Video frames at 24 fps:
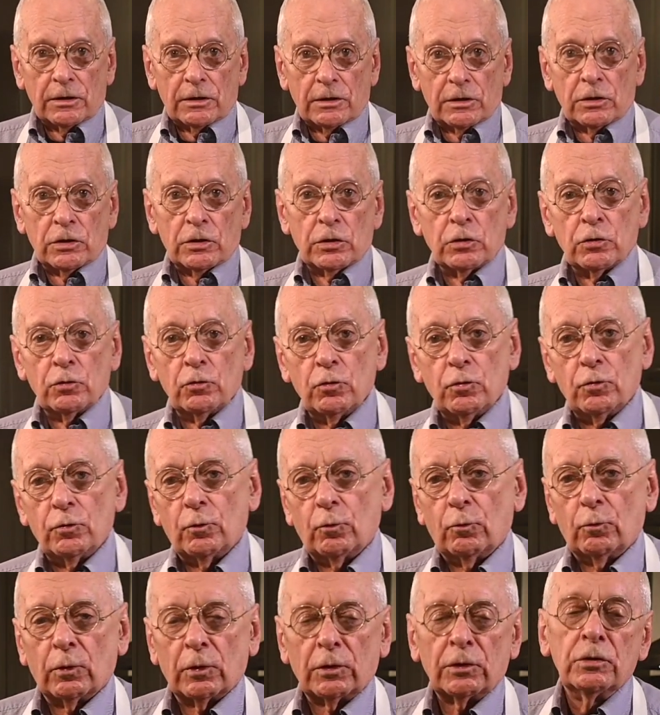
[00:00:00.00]
you
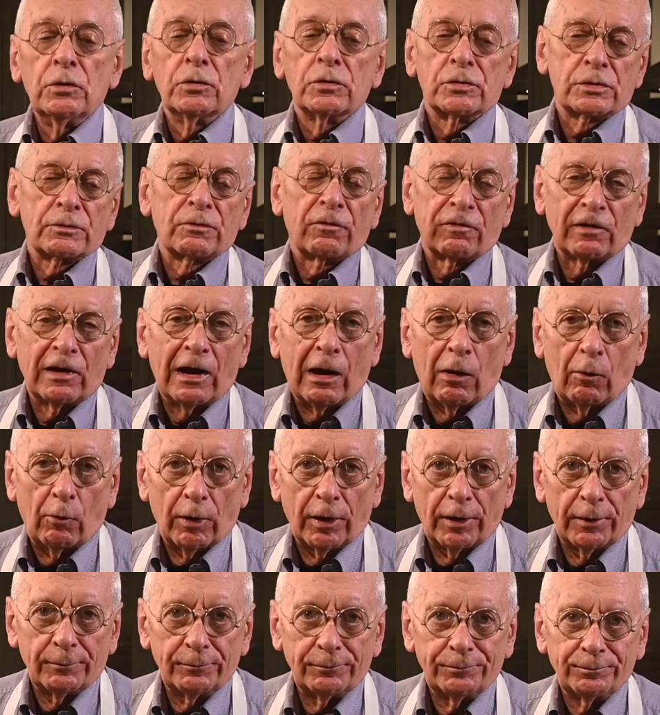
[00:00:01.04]
will use
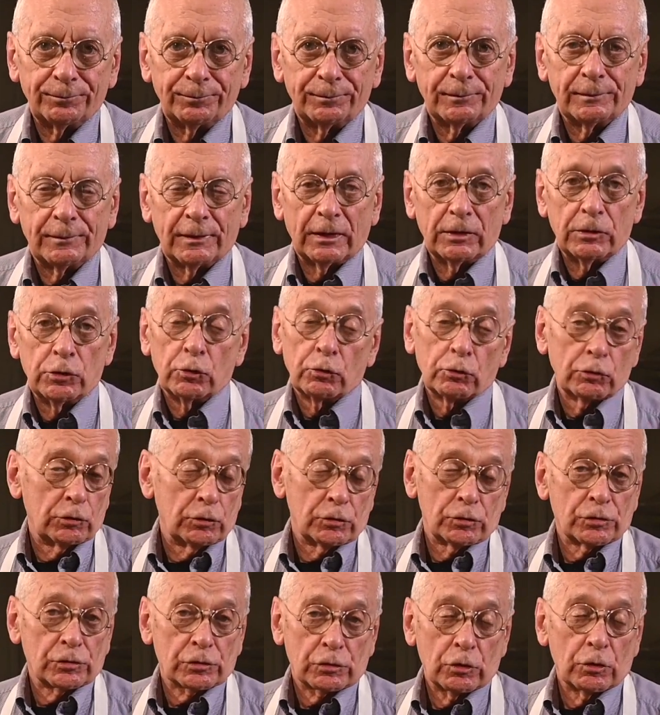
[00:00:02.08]
flour. You could
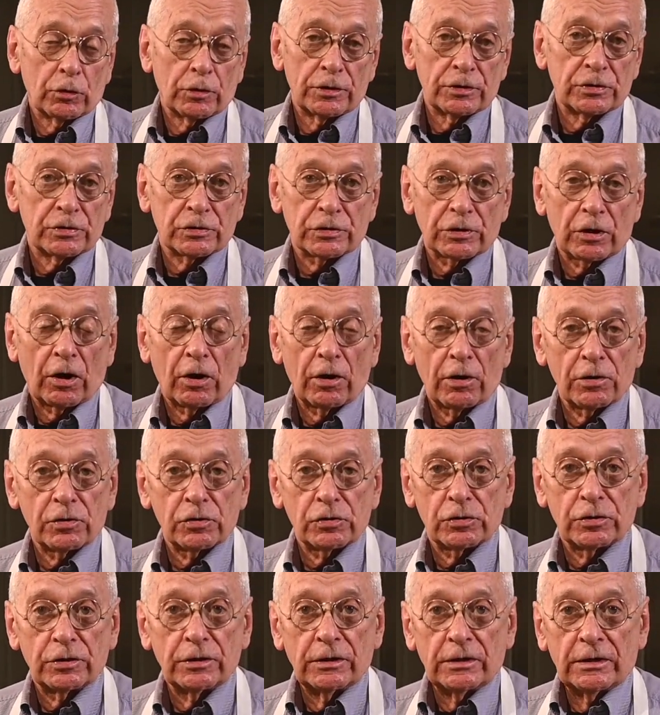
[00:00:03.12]
use
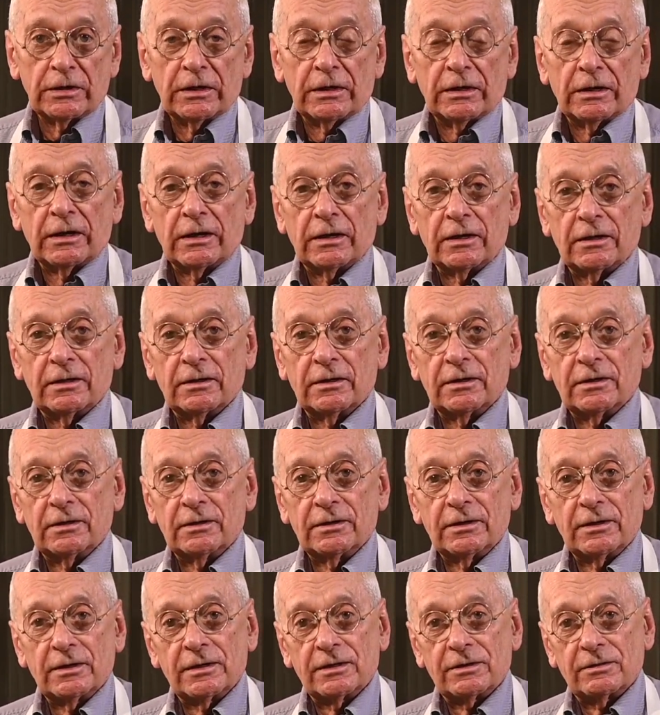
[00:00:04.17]
cornstarch,
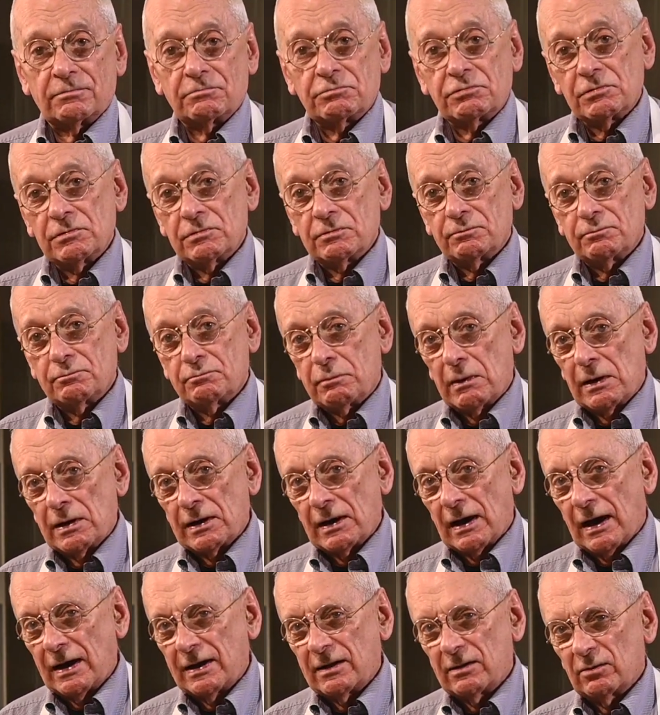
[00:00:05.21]
but
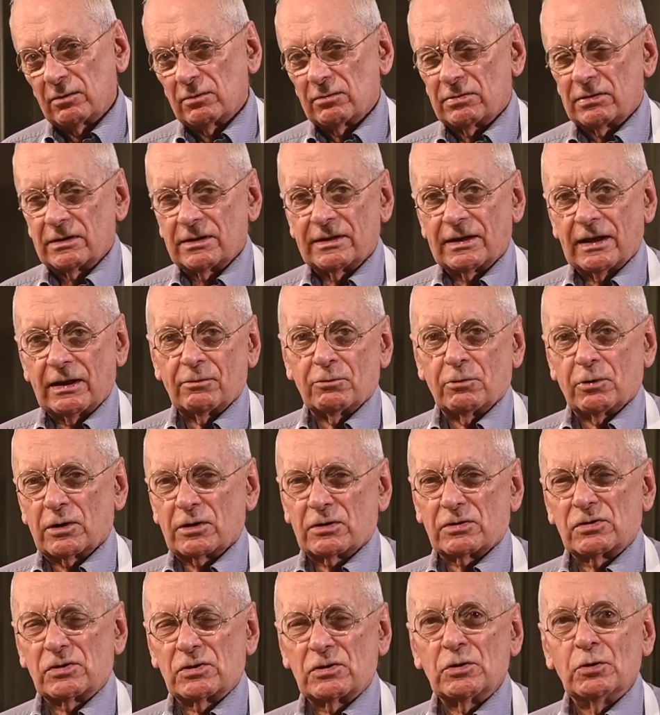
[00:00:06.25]
I don't think that
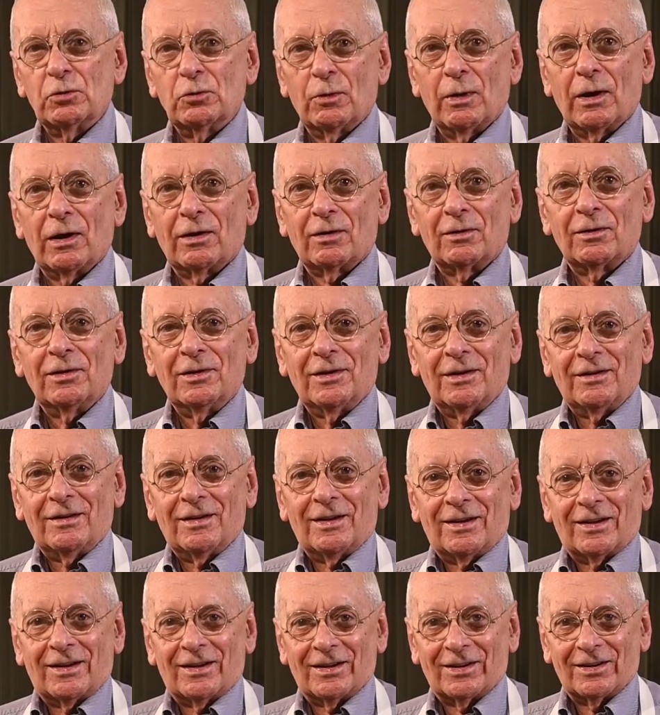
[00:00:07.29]
works too well.
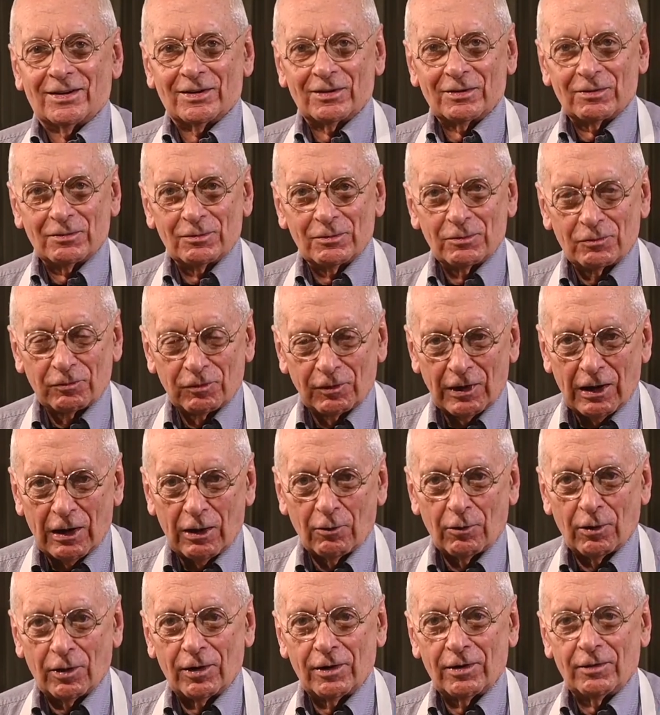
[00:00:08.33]

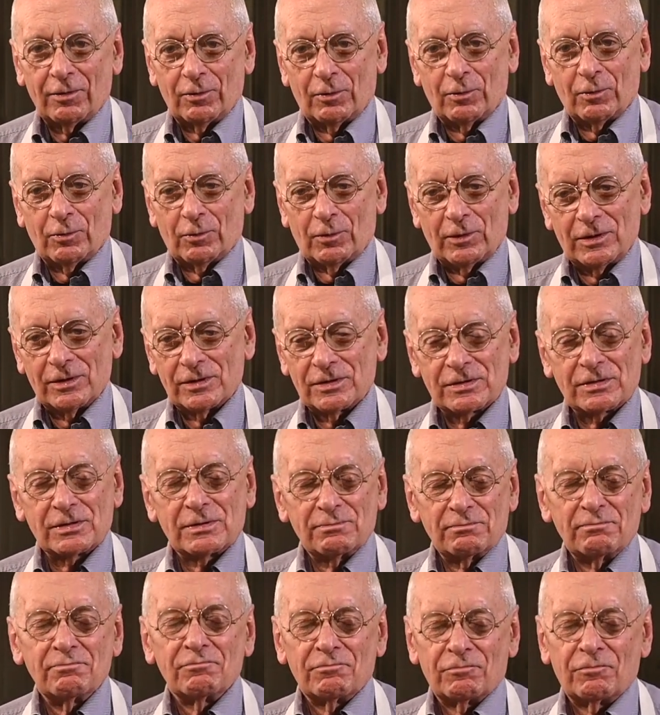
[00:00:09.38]
Flour is,
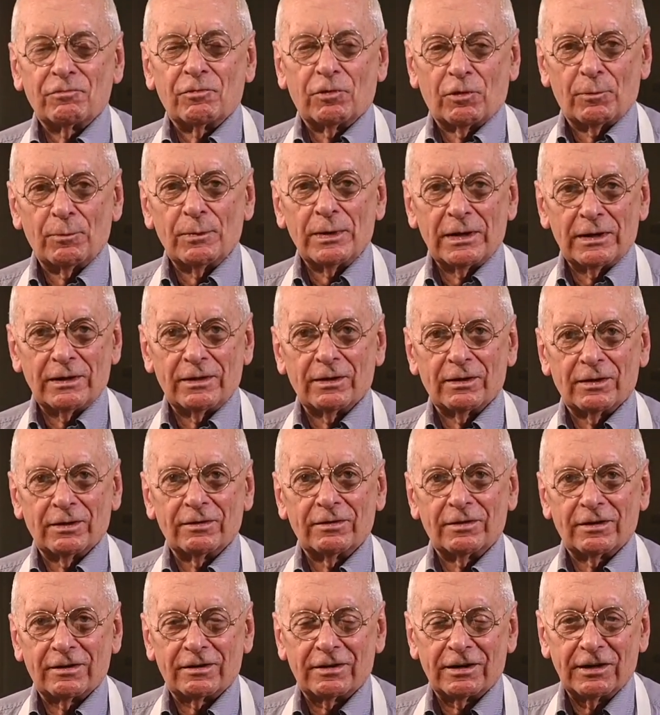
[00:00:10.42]
for me,
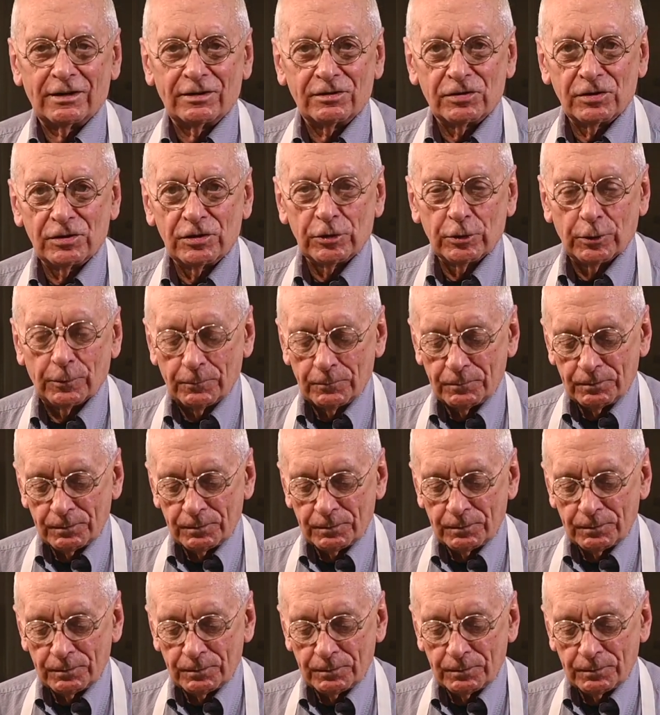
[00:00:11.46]
the thing to do.